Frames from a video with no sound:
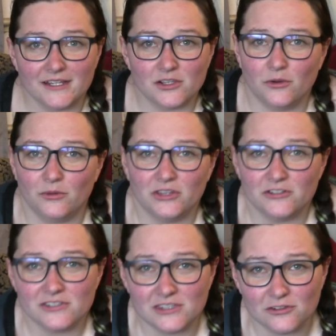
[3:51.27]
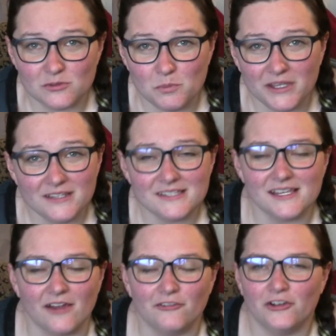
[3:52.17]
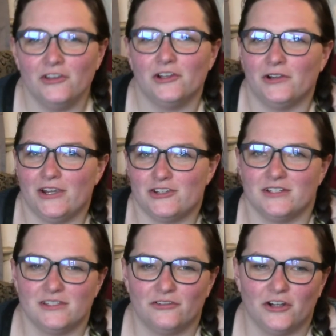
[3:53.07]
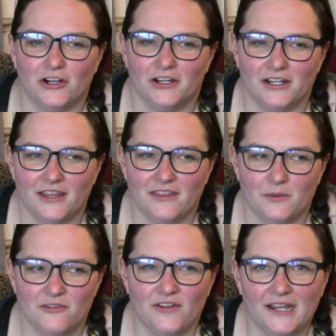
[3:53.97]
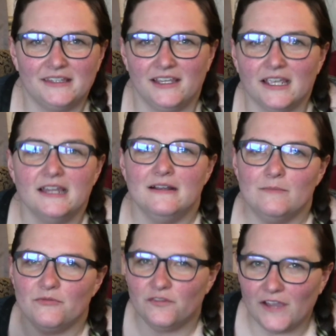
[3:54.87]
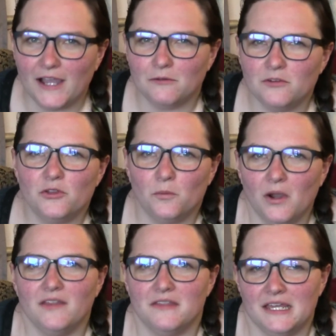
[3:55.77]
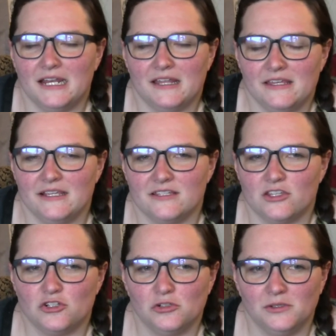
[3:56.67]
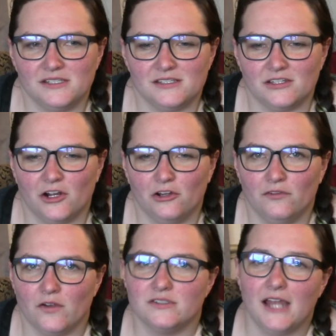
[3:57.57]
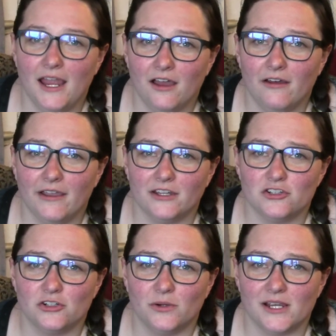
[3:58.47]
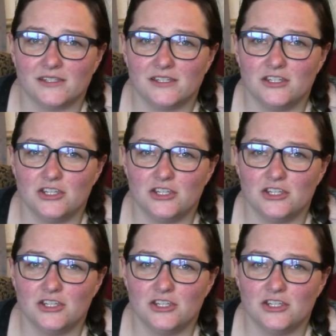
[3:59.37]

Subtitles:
So there's been several iterations of her, and I think we finally found the one that I think is the truest to the Art Nouveau style and truest